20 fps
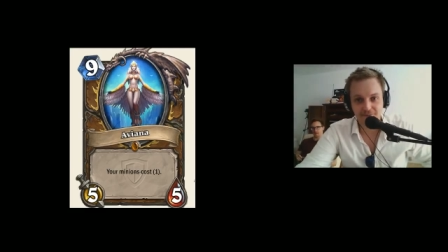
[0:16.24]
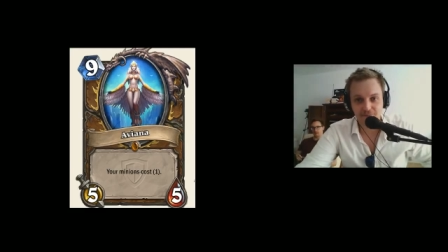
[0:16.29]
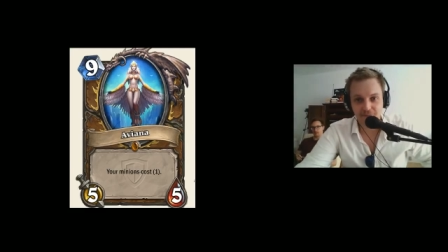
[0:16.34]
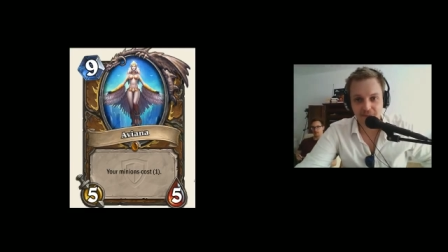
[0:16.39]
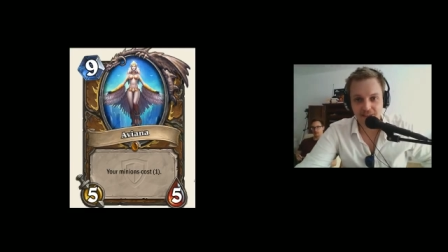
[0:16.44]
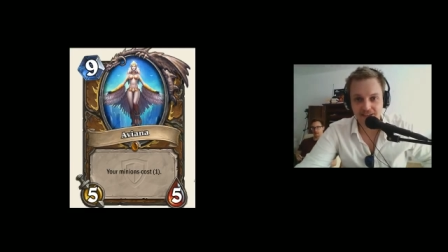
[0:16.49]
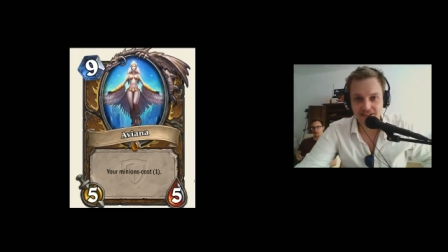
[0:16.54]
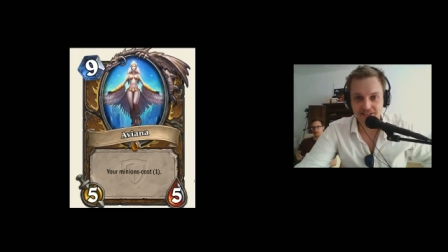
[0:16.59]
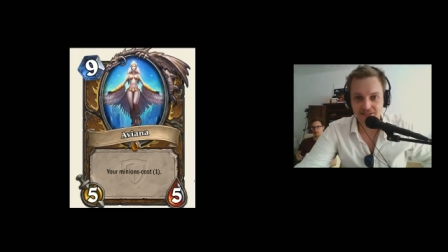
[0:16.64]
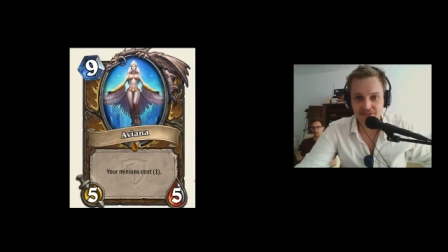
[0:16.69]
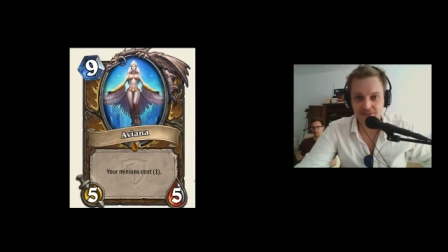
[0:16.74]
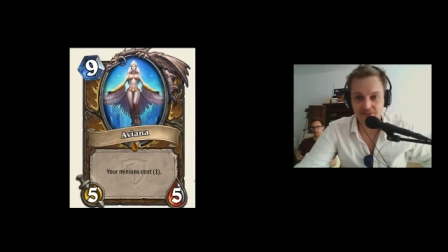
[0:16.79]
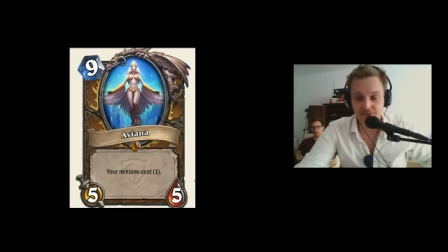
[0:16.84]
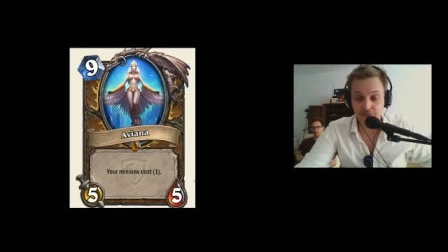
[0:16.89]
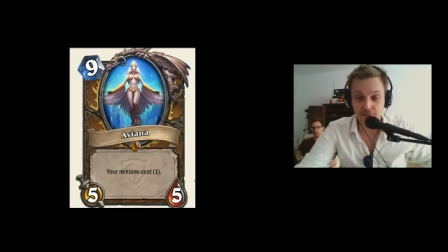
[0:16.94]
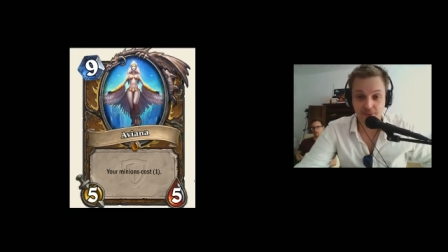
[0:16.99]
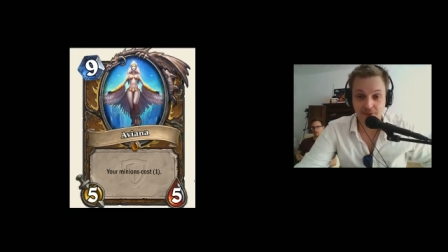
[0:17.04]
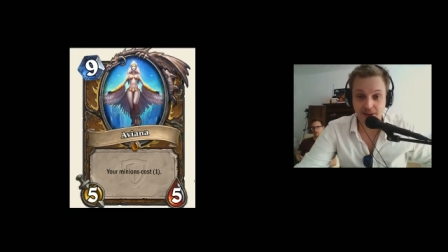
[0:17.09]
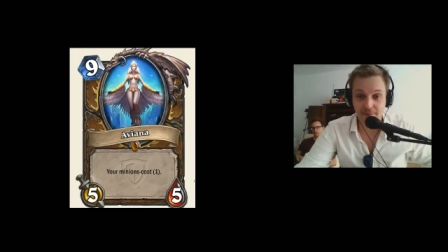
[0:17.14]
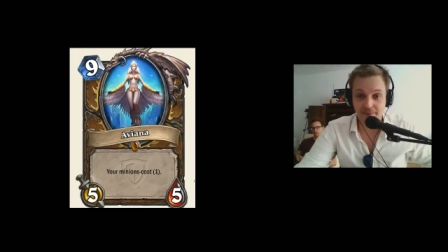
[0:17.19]
is
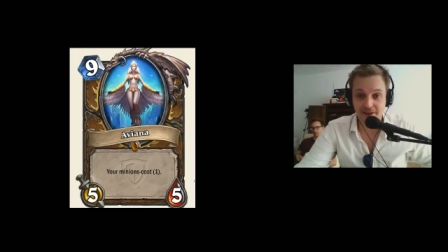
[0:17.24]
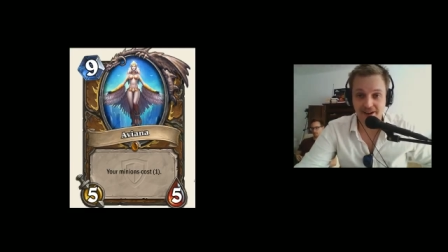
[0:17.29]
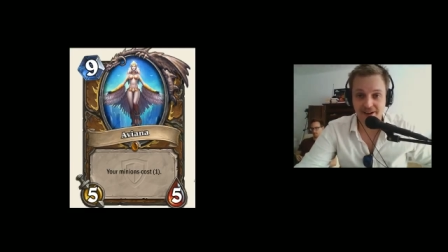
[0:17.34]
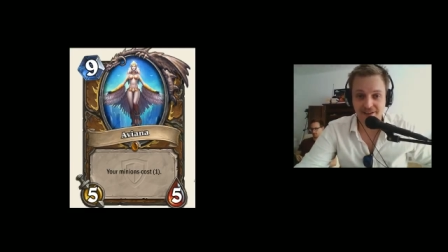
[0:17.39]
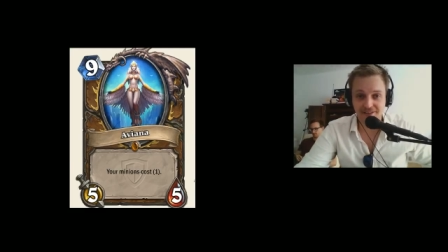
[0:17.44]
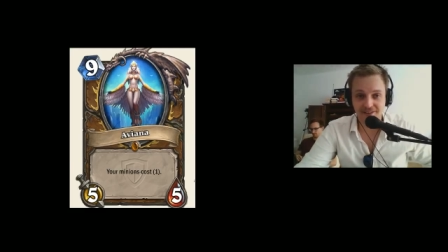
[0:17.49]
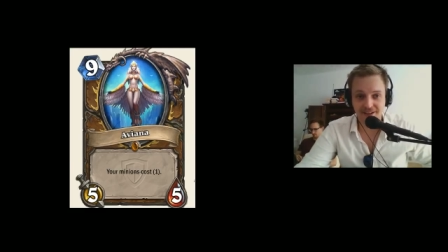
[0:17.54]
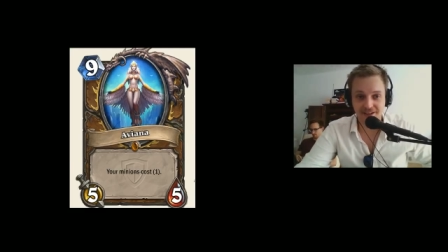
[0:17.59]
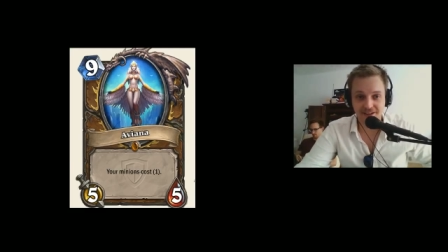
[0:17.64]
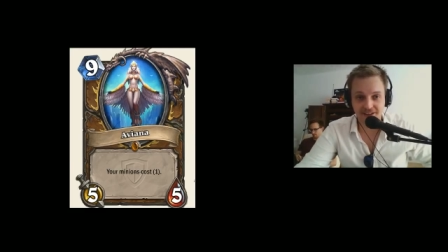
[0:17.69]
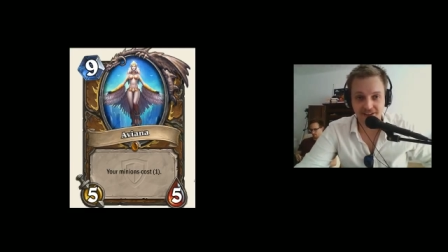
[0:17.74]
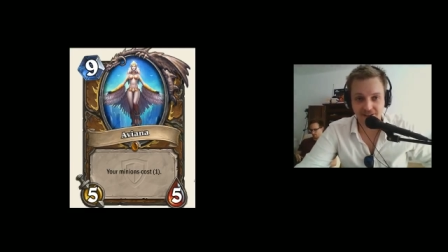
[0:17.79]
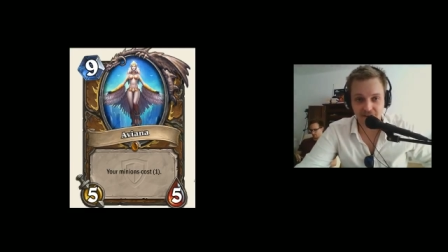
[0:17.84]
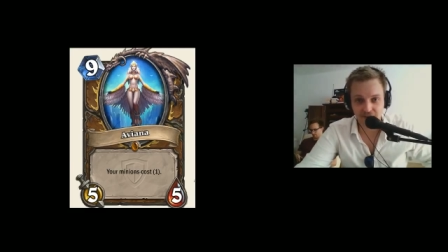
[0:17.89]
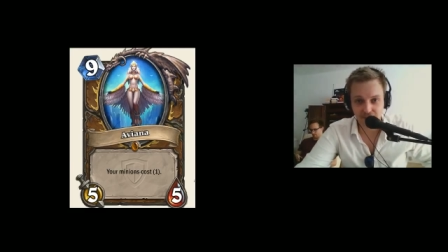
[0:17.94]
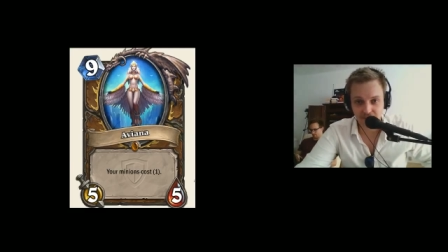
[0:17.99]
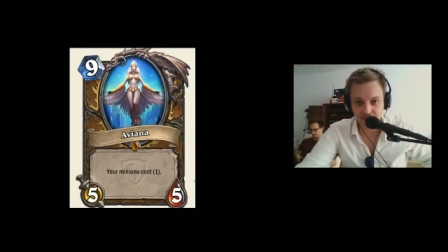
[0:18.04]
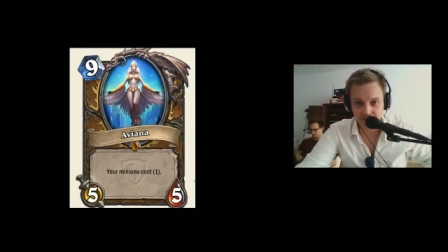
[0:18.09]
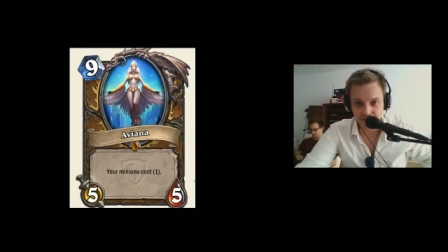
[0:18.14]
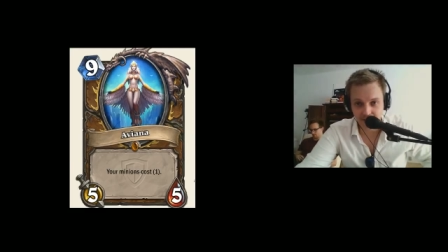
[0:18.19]
really bad. I think I
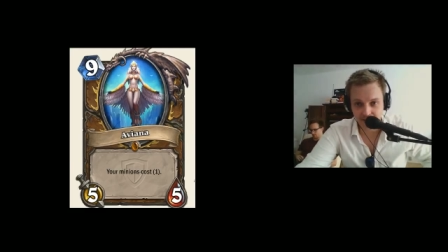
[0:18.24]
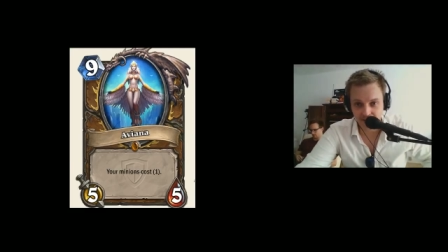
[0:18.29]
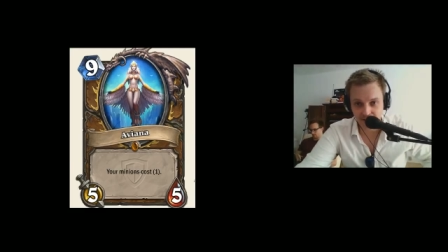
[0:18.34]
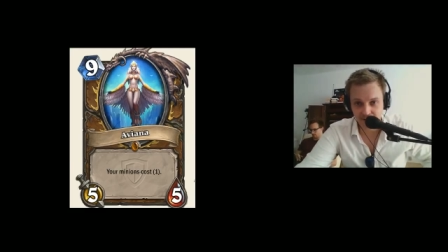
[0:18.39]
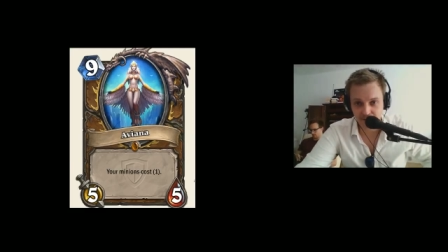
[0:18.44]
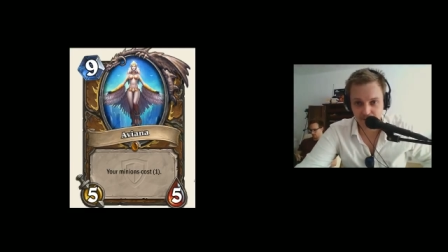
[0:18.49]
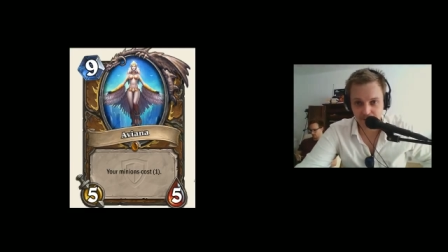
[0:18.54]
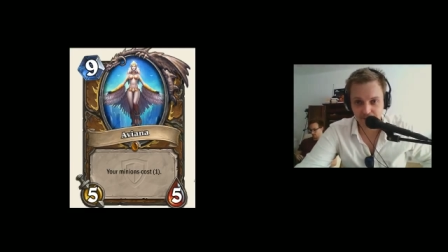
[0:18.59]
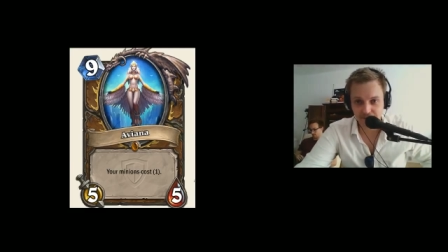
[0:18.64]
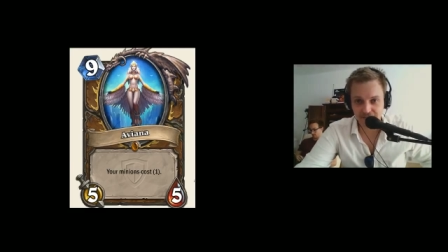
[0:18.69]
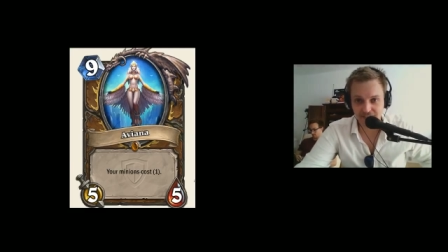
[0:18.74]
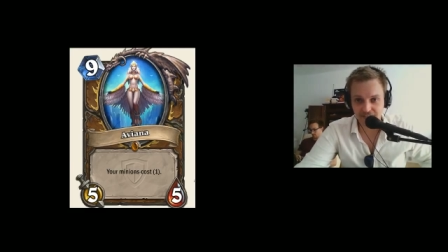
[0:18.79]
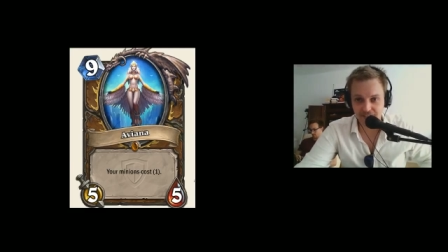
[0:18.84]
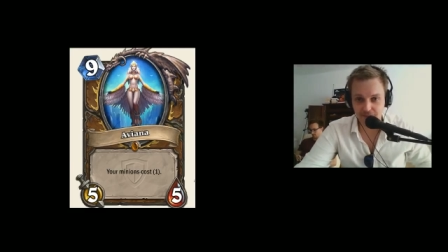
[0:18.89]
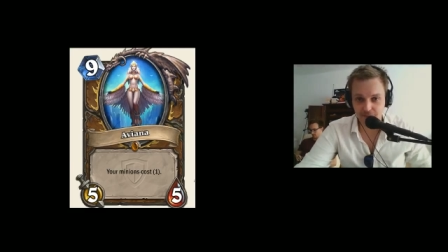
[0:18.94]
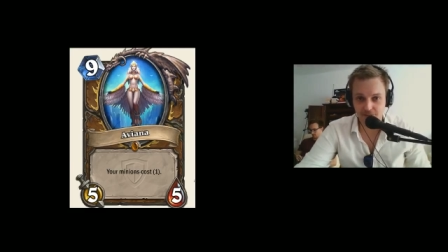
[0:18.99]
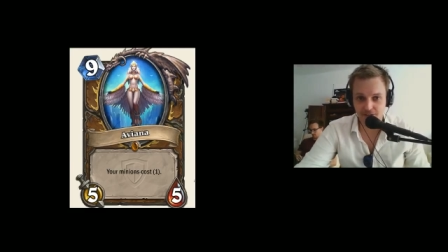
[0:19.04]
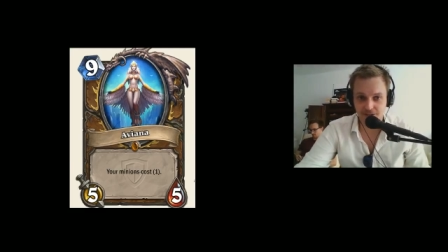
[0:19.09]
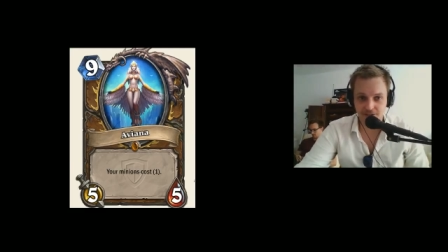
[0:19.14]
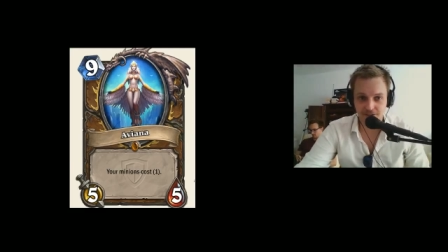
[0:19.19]
know a lot of people think
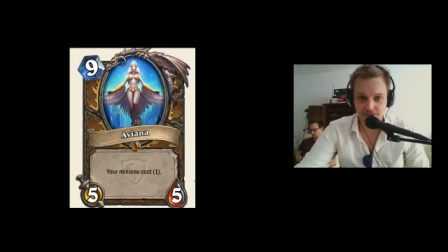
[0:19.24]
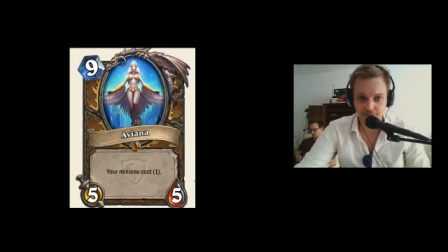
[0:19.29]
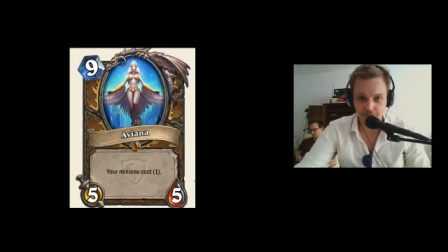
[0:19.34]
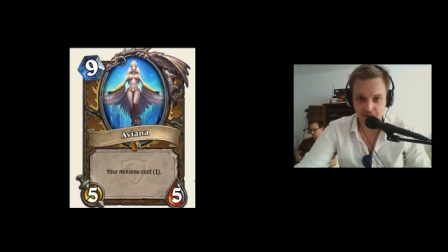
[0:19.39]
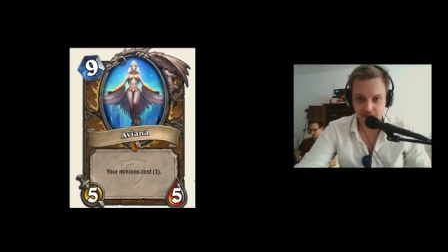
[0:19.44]
it's really good,